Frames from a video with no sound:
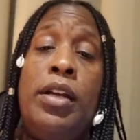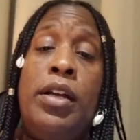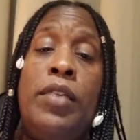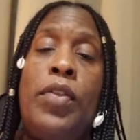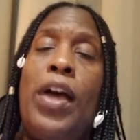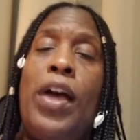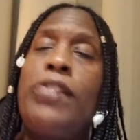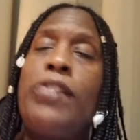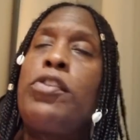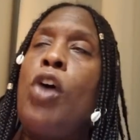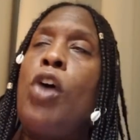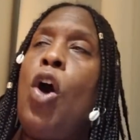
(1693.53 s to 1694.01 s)

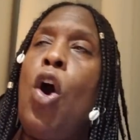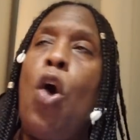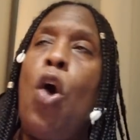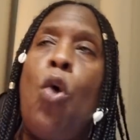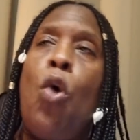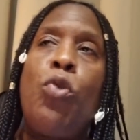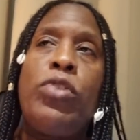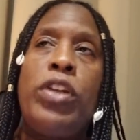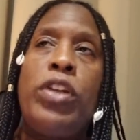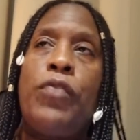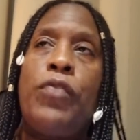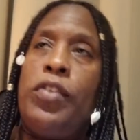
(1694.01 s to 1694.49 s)
That's a
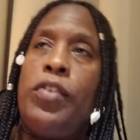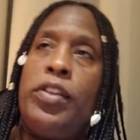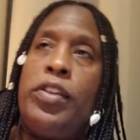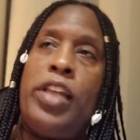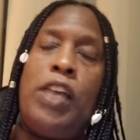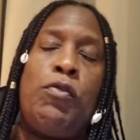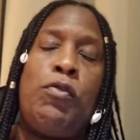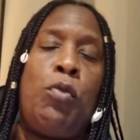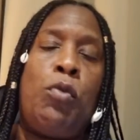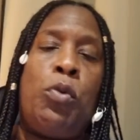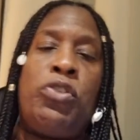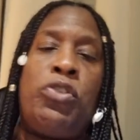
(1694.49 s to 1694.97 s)
whole different
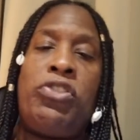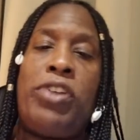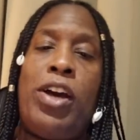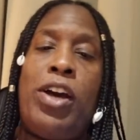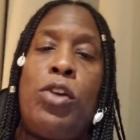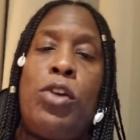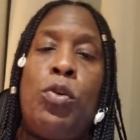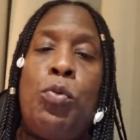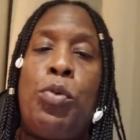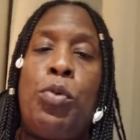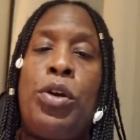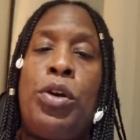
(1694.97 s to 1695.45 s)
level of
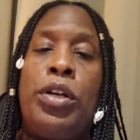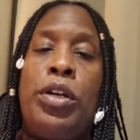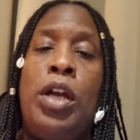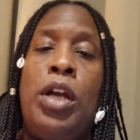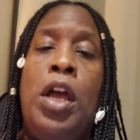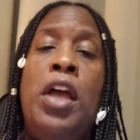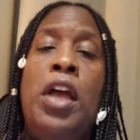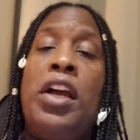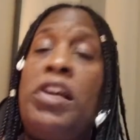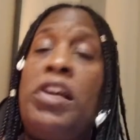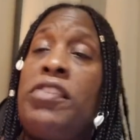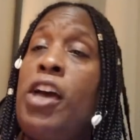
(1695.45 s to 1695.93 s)
shadow work.
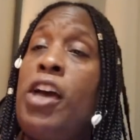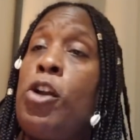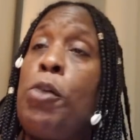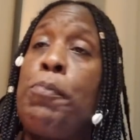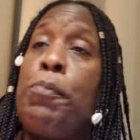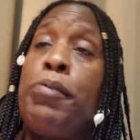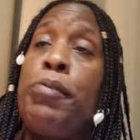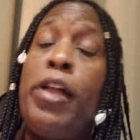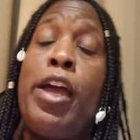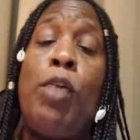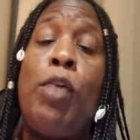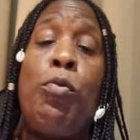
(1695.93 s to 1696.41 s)
Because I don't
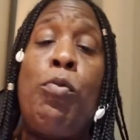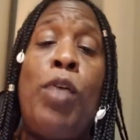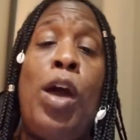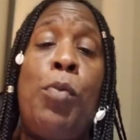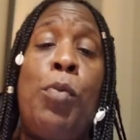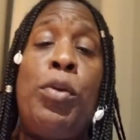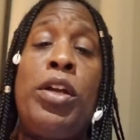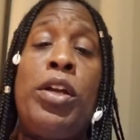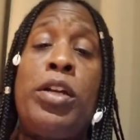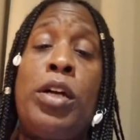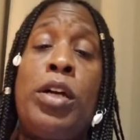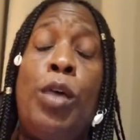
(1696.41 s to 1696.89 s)
play around
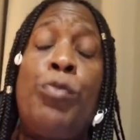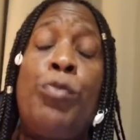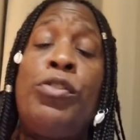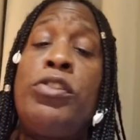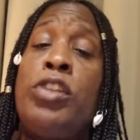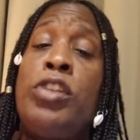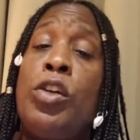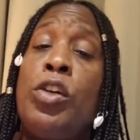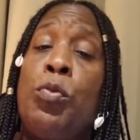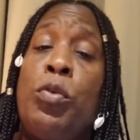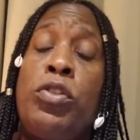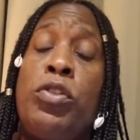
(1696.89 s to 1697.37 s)
when it comes to
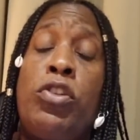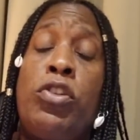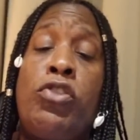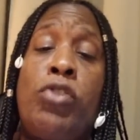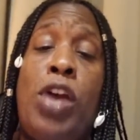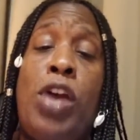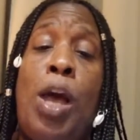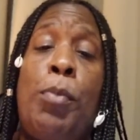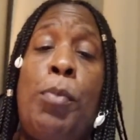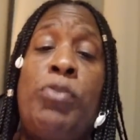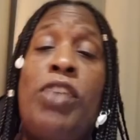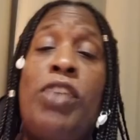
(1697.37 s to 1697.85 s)
dealing with the
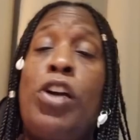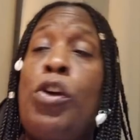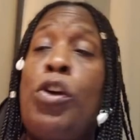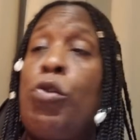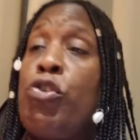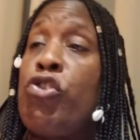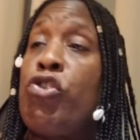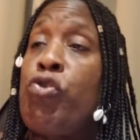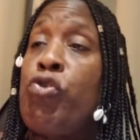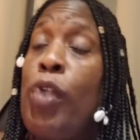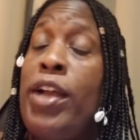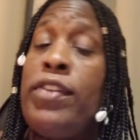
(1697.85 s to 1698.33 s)
traumas. I go
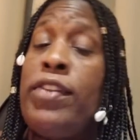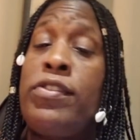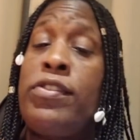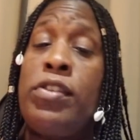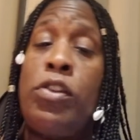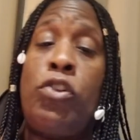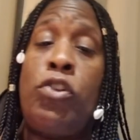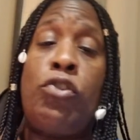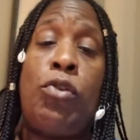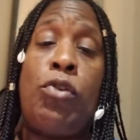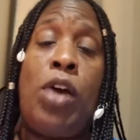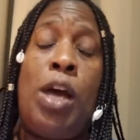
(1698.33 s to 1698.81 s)
straight to
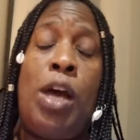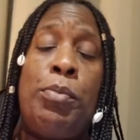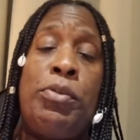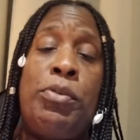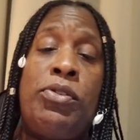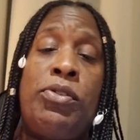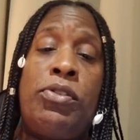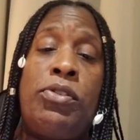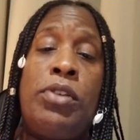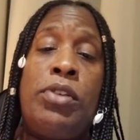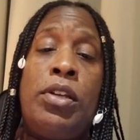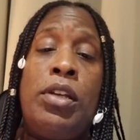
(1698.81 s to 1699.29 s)
the
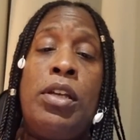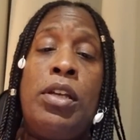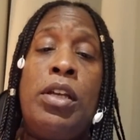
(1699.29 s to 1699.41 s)
traumas.